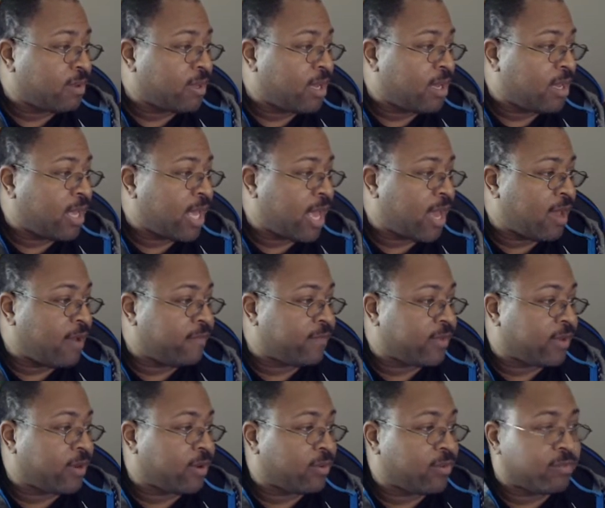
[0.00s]
have
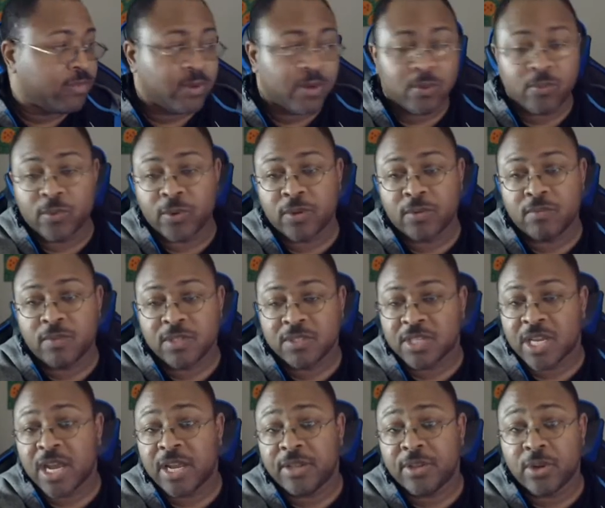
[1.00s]
their
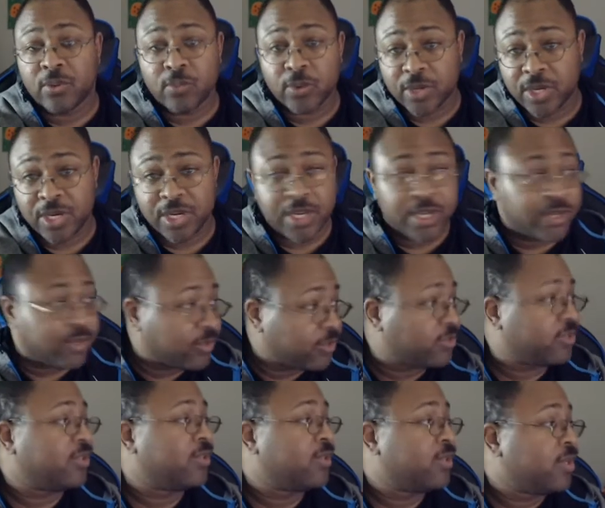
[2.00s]
signed their rookie
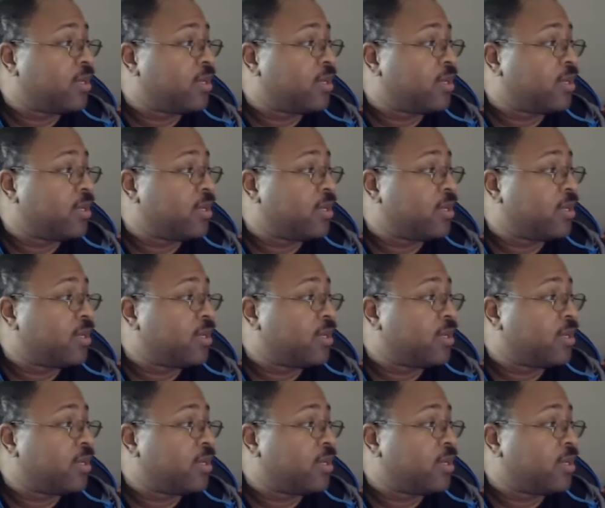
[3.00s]
deals.